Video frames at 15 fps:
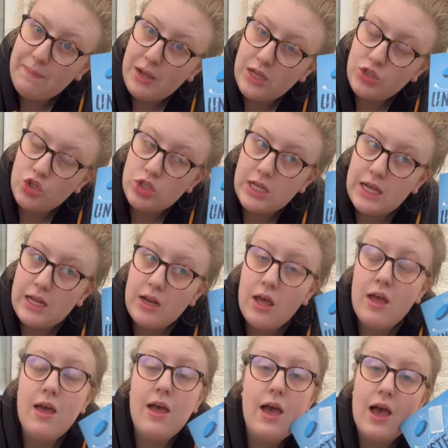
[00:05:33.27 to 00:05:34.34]
pages in,
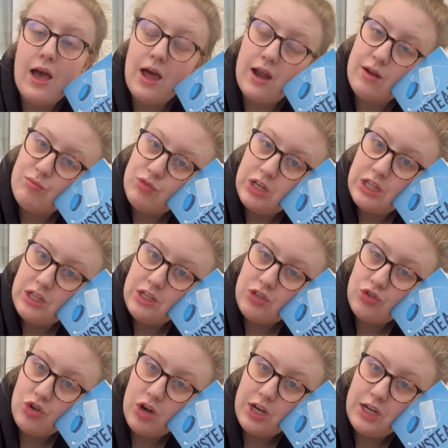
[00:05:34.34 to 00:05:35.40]
and I'm really
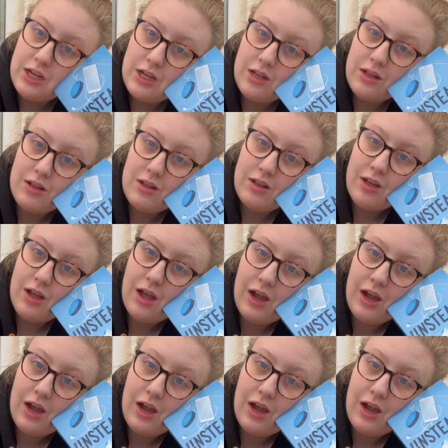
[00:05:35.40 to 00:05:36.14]
enjoying it.